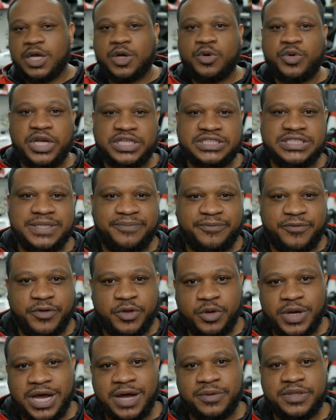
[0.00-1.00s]
Quick tip for
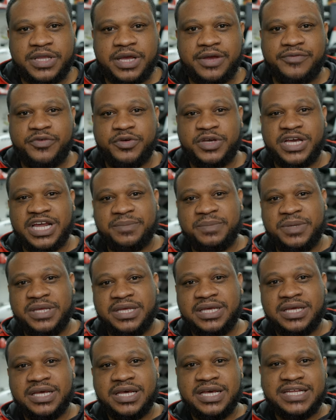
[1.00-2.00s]
you out there if you're gonna be